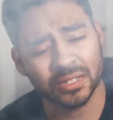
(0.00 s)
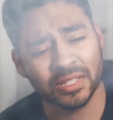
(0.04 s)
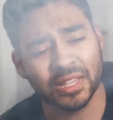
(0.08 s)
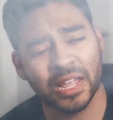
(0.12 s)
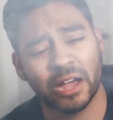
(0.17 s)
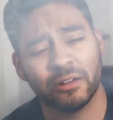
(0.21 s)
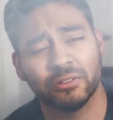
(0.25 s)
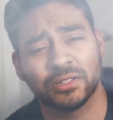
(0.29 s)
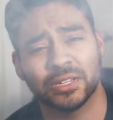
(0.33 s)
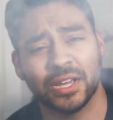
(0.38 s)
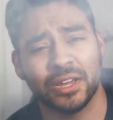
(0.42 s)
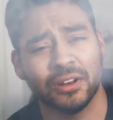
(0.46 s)

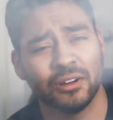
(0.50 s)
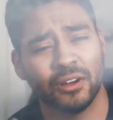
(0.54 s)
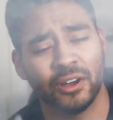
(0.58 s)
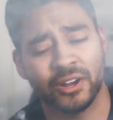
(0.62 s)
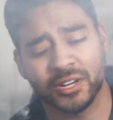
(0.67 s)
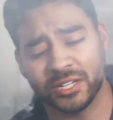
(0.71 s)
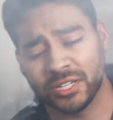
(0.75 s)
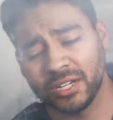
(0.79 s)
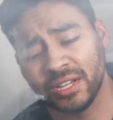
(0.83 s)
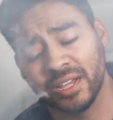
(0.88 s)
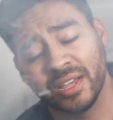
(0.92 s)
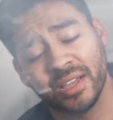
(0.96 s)
Now it's getting
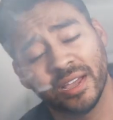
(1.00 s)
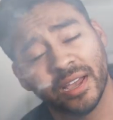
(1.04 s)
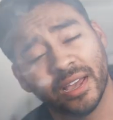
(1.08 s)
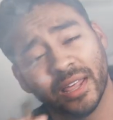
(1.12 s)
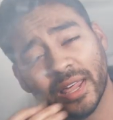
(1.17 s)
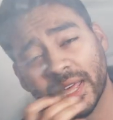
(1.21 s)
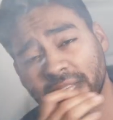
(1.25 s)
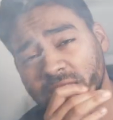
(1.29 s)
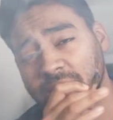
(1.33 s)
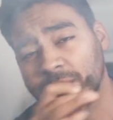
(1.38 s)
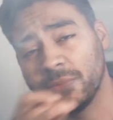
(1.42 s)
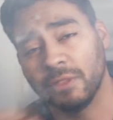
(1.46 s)
harsh.
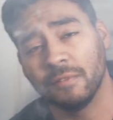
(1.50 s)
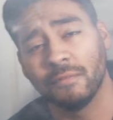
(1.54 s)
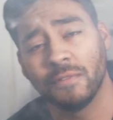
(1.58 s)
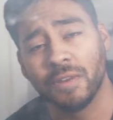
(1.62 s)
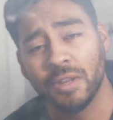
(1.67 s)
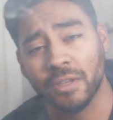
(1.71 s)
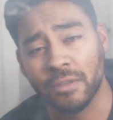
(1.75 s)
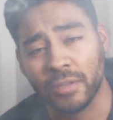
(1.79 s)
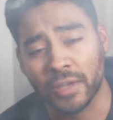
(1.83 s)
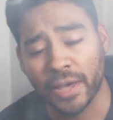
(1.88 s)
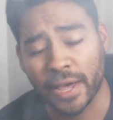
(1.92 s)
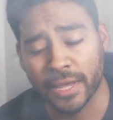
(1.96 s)
That's gonna be the
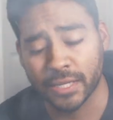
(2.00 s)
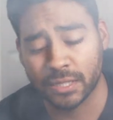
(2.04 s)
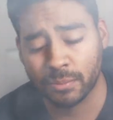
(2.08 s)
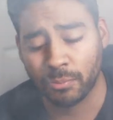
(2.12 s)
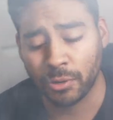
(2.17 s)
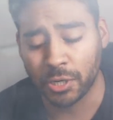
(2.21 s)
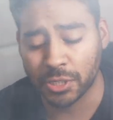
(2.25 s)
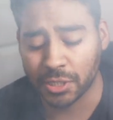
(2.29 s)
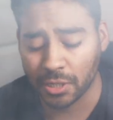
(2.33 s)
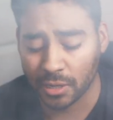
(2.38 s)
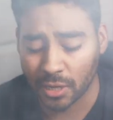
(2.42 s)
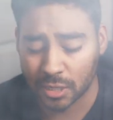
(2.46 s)
video, guys.
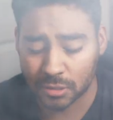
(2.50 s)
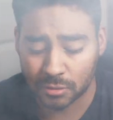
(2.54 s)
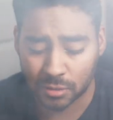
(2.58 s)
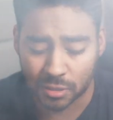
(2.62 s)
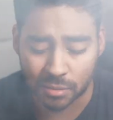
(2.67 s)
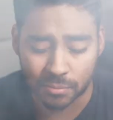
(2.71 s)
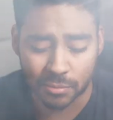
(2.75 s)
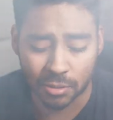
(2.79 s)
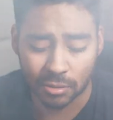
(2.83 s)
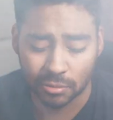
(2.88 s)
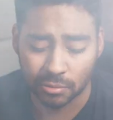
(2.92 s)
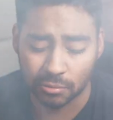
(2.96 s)
Appreciate you guys for
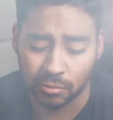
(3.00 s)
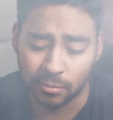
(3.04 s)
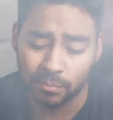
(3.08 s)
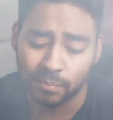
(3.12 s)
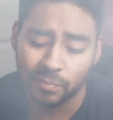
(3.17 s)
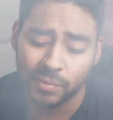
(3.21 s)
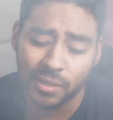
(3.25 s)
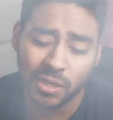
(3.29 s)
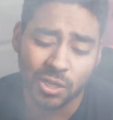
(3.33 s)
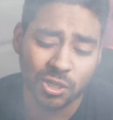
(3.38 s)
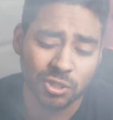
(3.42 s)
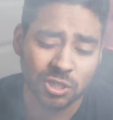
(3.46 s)
coming through.
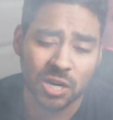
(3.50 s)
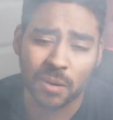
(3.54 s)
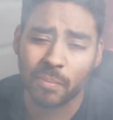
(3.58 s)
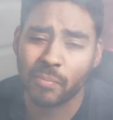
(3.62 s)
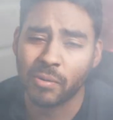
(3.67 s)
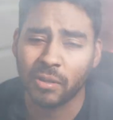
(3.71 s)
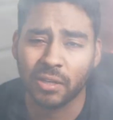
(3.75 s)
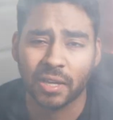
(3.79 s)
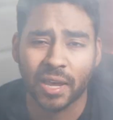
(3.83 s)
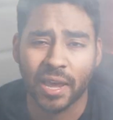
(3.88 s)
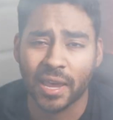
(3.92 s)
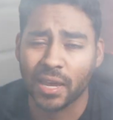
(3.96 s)
Drop
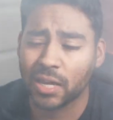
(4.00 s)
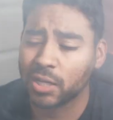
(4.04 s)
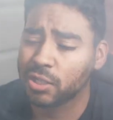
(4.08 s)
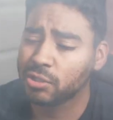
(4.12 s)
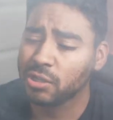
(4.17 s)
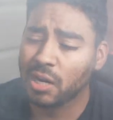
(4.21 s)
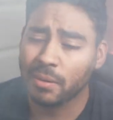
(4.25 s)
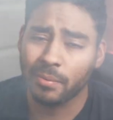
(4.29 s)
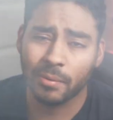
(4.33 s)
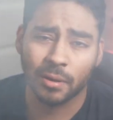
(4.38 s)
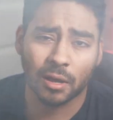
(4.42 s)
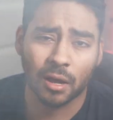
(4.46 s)
a like,
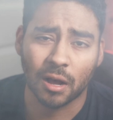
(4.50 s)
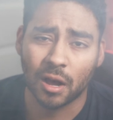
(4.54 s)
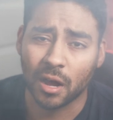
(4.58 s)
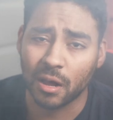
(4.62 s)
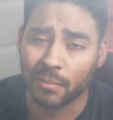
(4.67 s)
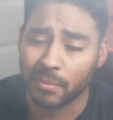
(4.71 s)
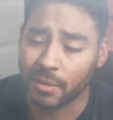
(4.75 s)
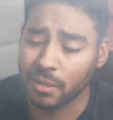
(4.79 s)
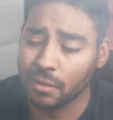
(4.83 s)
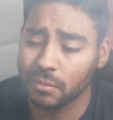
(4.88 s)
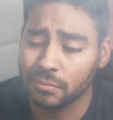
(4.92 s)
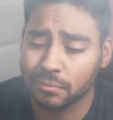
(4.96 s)
drop a
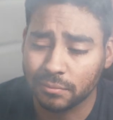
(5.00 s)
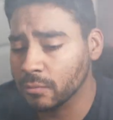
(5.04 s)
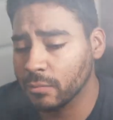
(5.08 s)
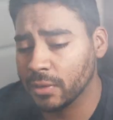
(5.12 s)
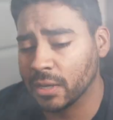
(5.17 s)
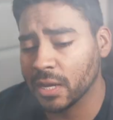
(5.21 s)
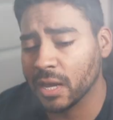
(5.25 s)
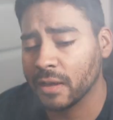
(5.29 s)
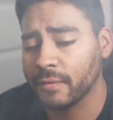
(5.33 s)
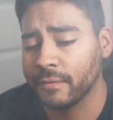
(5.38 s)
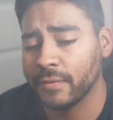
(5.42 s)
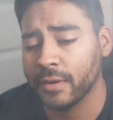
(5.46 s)
comment.
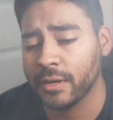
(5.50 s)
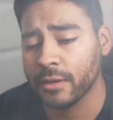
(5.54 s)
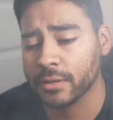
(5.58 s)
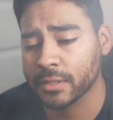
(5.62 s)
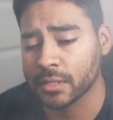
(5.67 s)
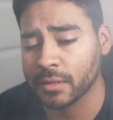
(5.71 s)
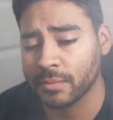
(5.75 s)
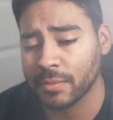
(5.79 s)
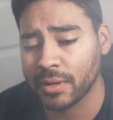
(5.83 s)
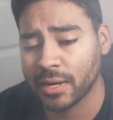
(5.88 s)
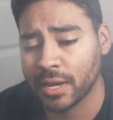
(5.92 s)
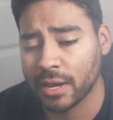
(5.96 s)
We got
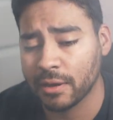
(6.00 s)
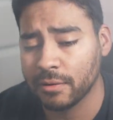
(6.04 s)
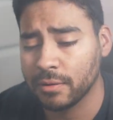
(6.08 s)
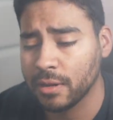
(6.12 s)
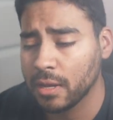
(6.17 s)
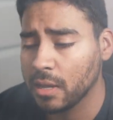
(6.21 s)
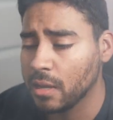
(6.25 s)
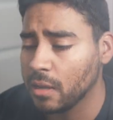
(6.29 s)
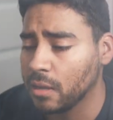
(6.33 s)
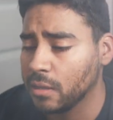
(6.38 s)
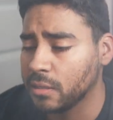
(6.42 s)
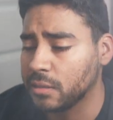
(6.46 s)
videos coming out
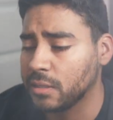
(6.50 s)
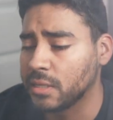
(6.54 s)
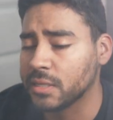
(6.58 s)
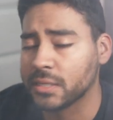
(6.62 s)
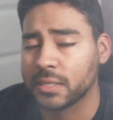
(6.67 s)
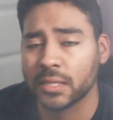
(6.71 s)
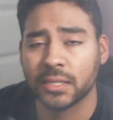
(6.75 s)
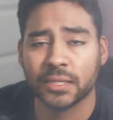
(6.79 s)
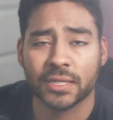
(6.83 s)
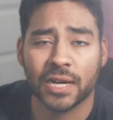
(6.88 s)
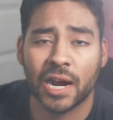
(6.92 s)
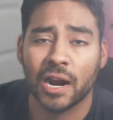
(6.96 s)

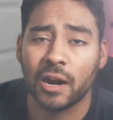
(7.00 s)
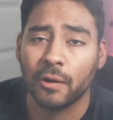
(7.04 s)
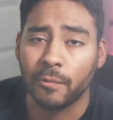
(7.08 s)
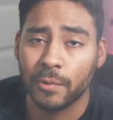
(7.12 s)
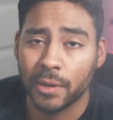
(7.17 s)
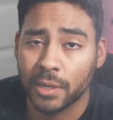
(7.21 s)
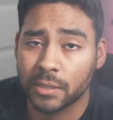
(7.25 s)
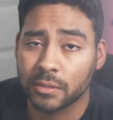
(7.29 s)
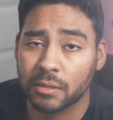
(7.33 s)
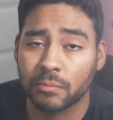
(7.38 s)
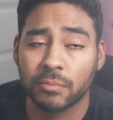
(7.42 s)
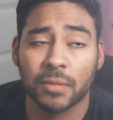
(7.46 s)
this entire
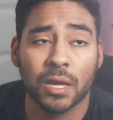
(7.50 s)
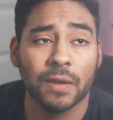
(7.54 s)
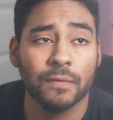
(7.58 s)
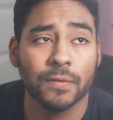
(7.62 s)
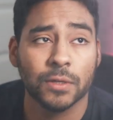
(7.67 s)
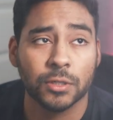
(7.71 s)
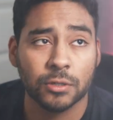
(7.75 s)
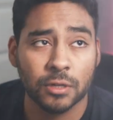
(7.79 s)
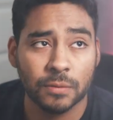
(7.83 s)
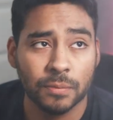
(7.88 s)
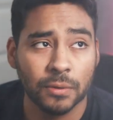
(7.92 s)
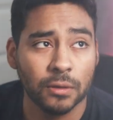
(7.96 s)
week, so I'm not
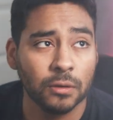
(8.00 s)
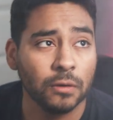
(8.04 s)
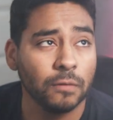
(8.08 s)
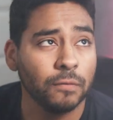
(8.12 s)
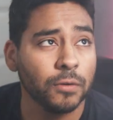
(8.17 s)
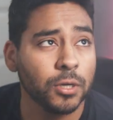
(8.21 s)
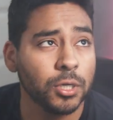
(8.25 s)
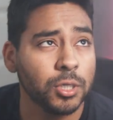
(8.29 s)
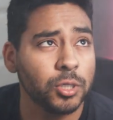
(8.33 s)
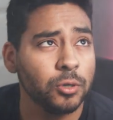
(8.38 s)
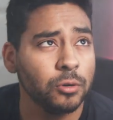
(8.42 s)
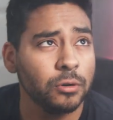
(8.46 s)
even tripping
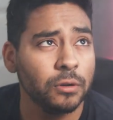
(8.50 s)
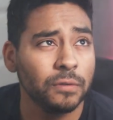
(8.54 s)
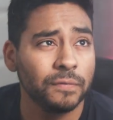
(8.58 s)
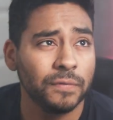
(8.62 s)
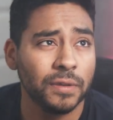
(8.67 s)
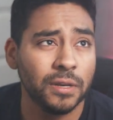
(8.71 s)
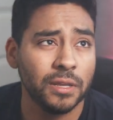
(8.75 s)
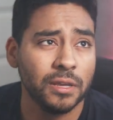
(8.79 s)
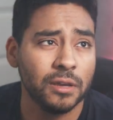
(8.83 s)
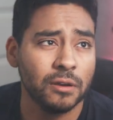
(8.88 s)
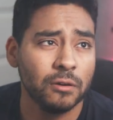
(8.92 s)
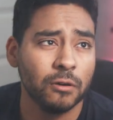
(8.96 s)
over a shorter
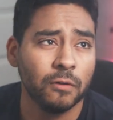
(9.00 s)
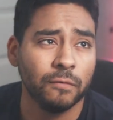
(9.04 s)
video.